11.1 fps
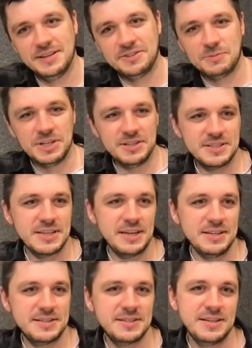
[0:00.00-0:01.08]
intermediate
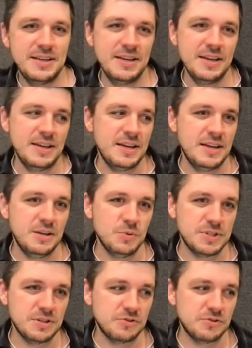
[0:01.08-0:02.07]
states and with